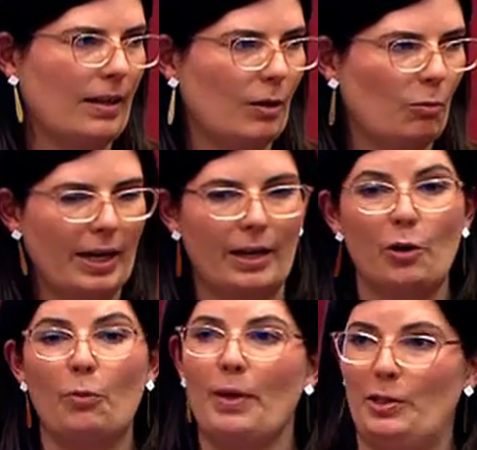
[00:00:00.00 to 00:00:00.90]
that we are
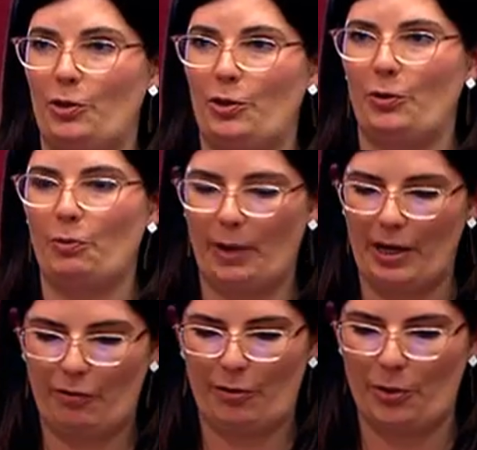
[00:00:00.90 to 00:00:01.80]
not meant to
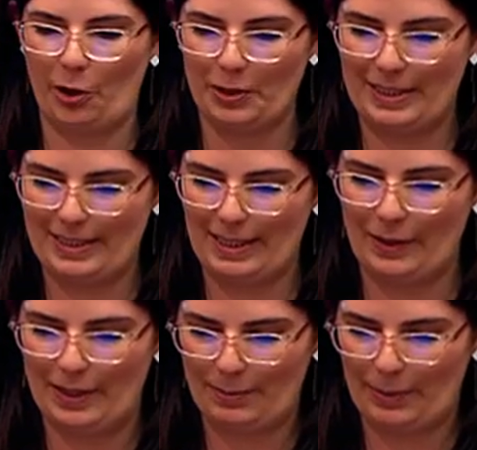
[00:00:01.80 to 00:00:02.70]
read from notes in
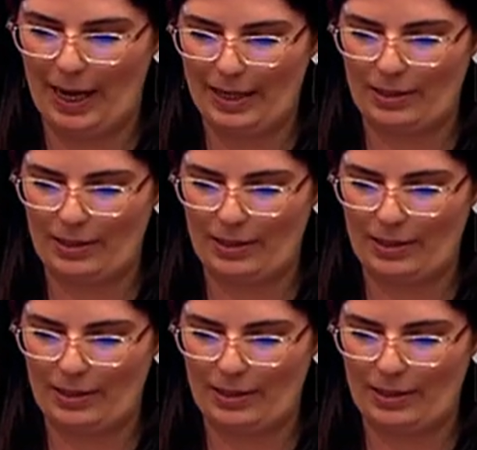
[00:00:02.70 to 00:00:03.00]
this place.